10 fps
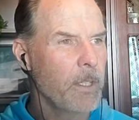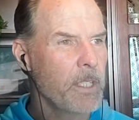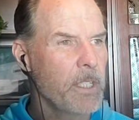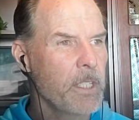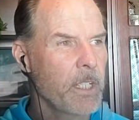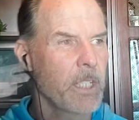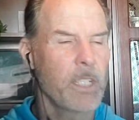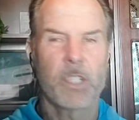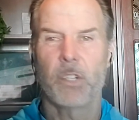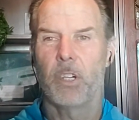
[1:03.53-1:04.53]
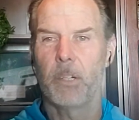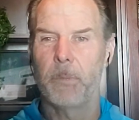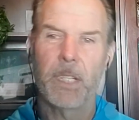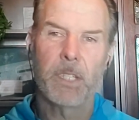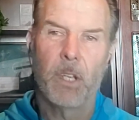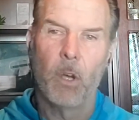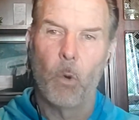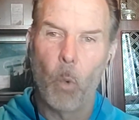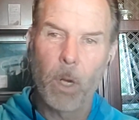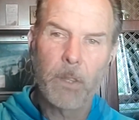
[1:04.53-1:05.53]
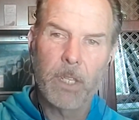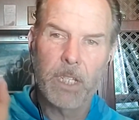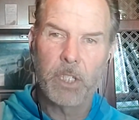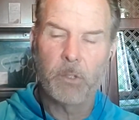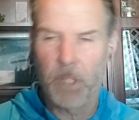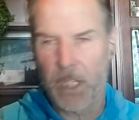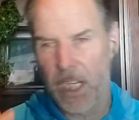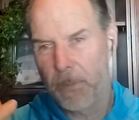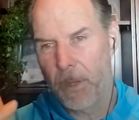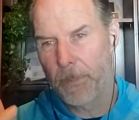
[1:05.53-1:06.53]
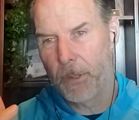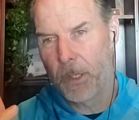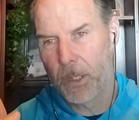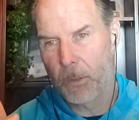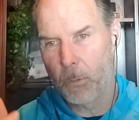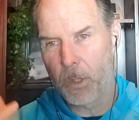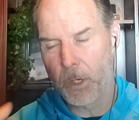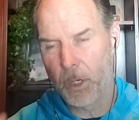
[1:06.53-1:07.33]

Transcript: this is a concern because one of the issues that came up with